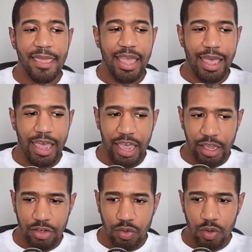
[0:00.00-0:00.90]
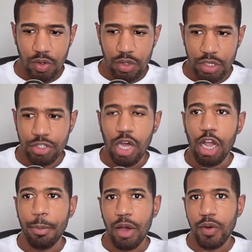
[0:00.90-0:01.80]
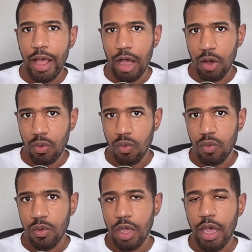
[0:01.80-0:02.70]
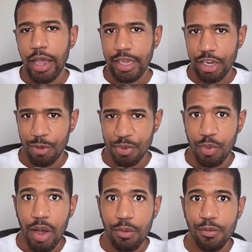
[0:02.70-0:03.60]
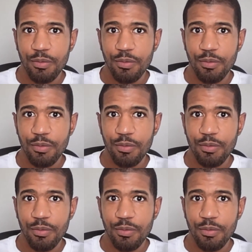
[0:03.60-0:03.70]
and let's talk about how I can help you out.